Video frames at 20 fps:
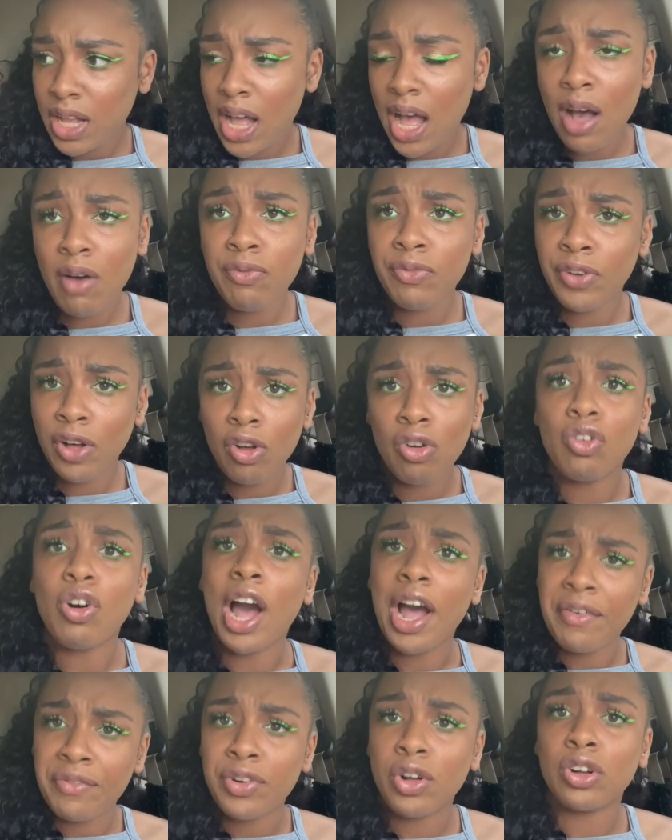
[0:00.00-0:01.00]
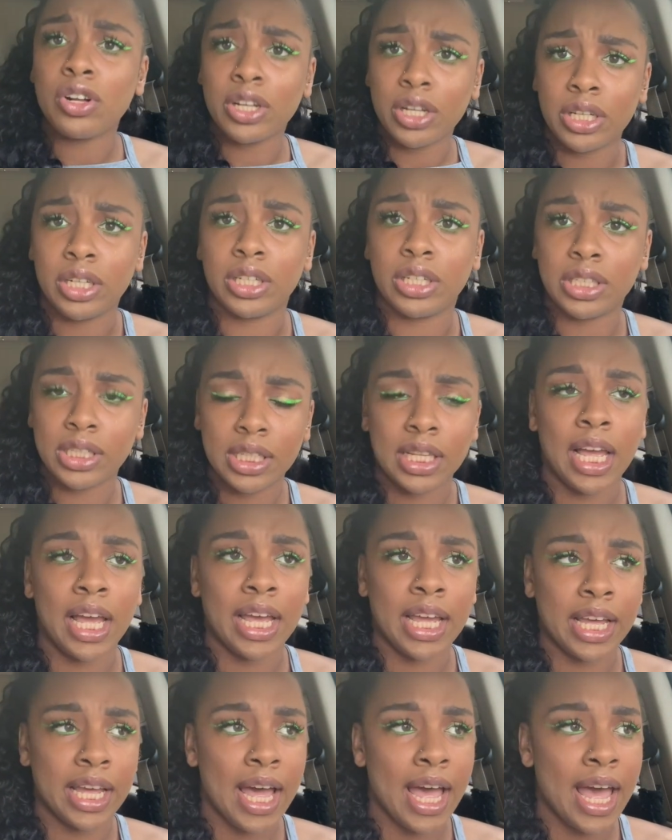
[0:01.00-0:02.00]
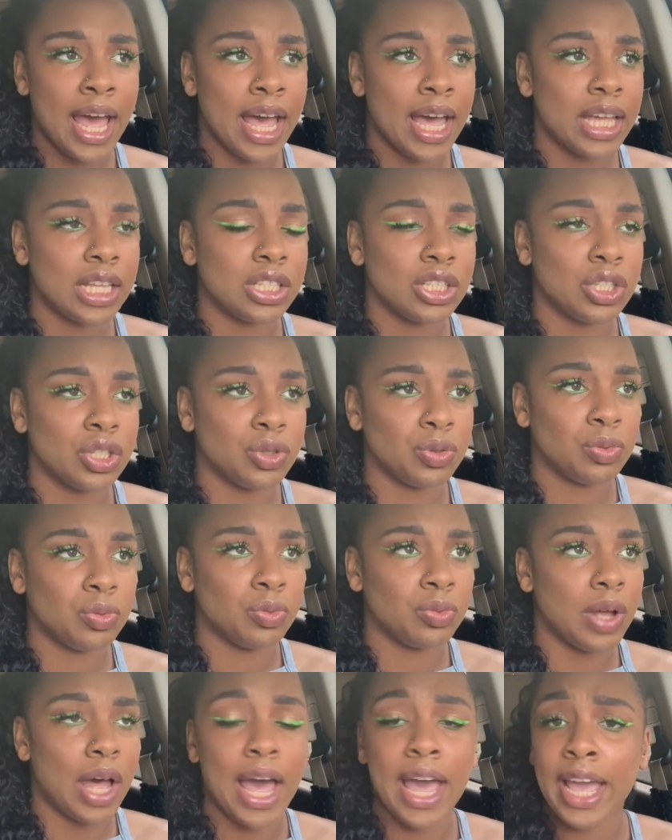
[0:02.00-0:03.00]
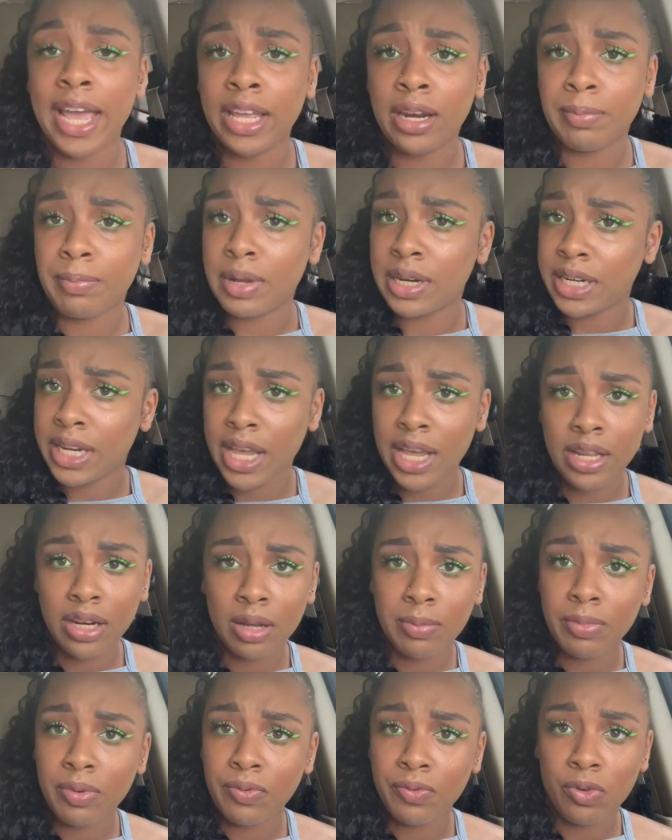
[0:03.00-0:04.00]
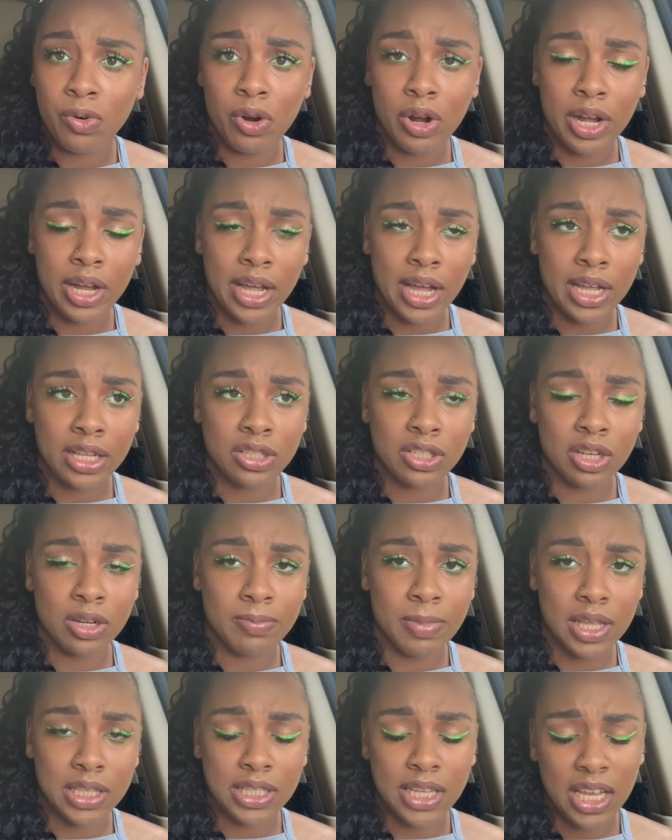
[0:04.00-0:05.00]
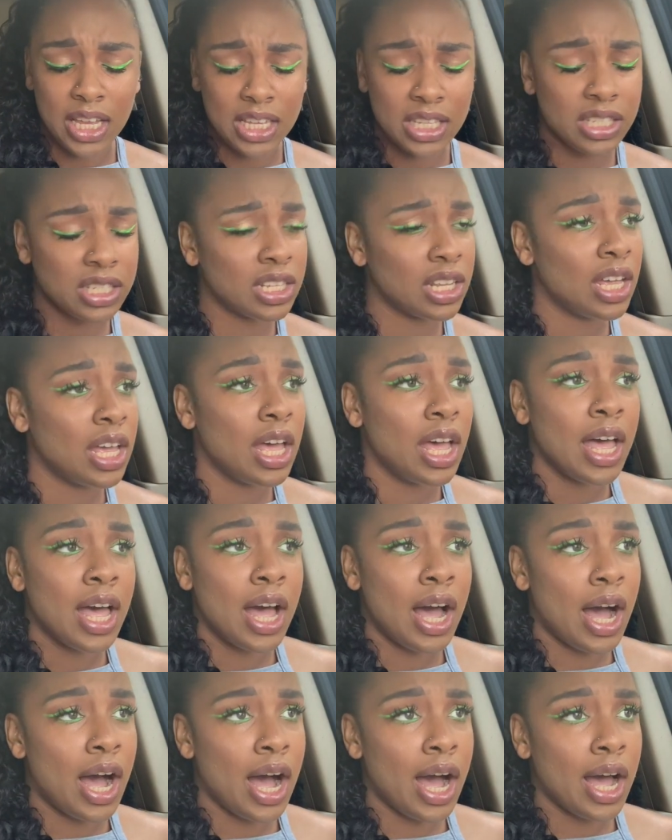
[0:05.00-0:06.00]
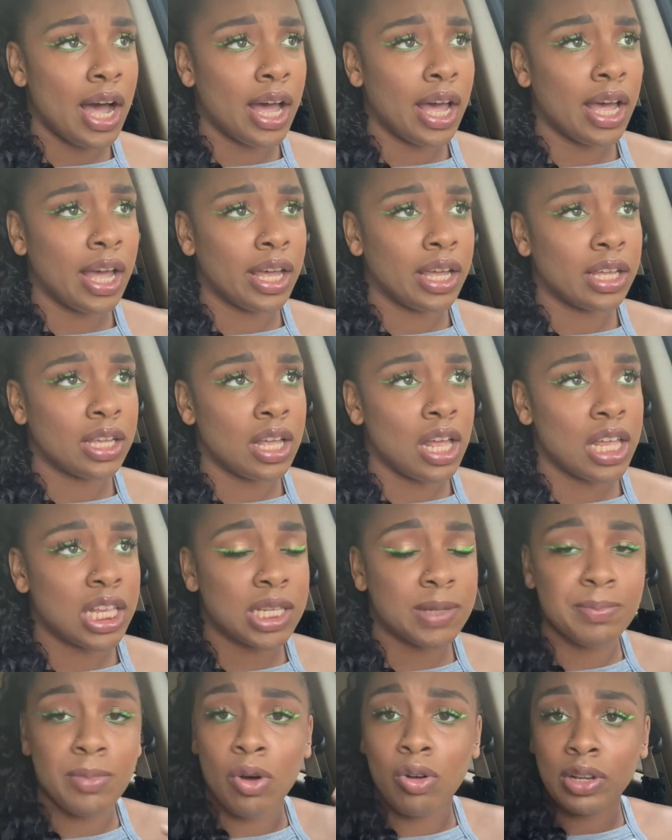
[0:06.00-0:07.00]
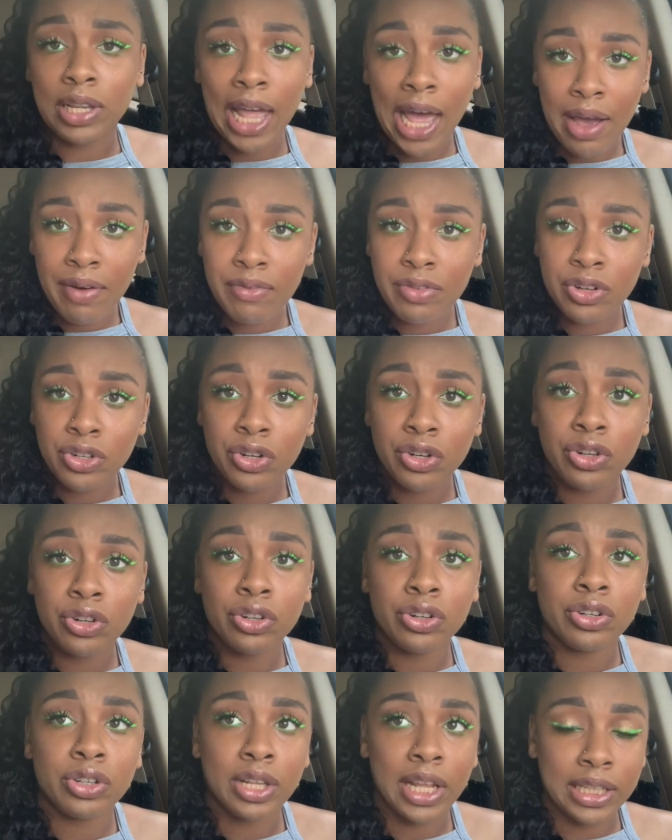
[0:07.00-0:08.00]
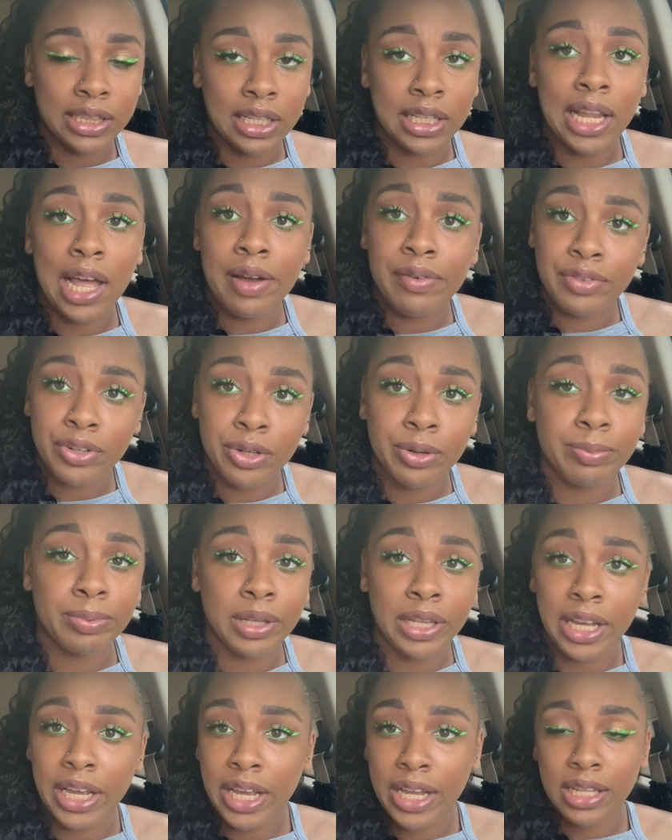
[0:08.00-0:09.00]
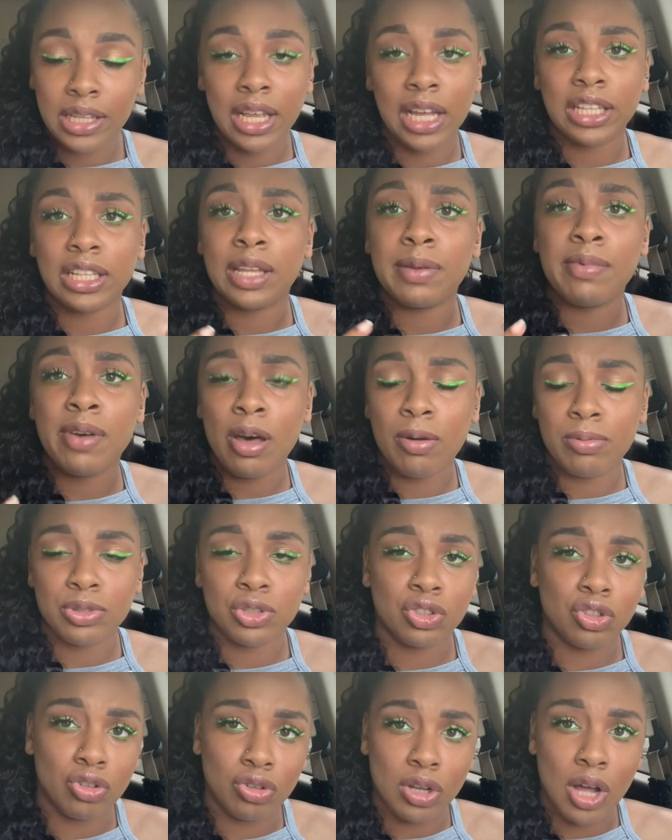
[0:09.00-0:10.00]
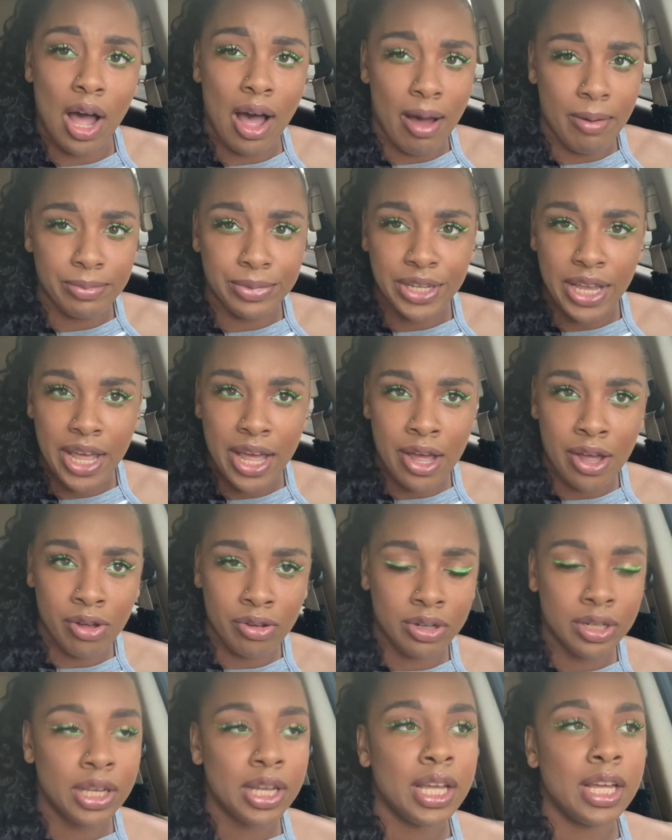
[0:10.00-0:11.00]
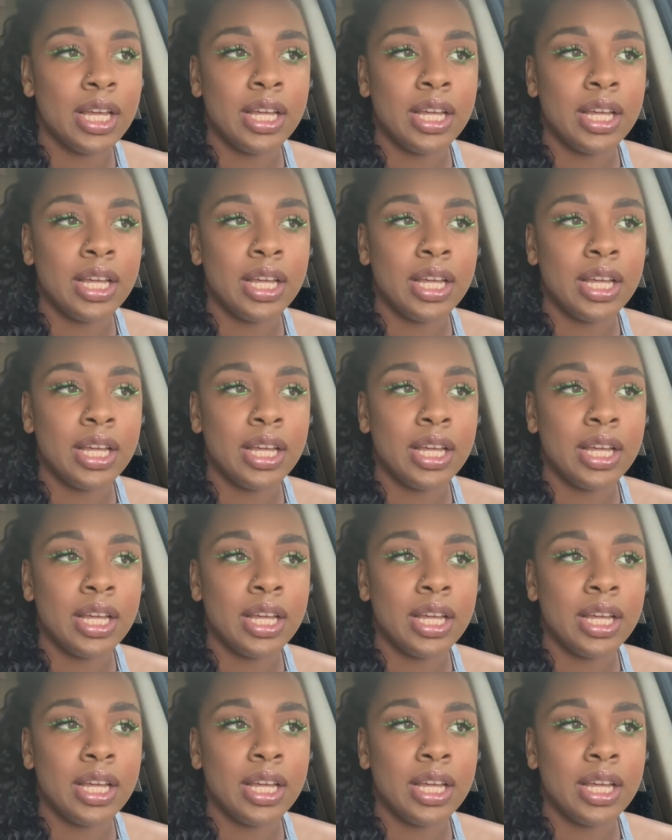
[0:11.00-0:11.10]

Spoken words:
I felt good. Like, I ate a banana before I took my test. I smoked lavender, like the lavender plant, like it helps you calm down.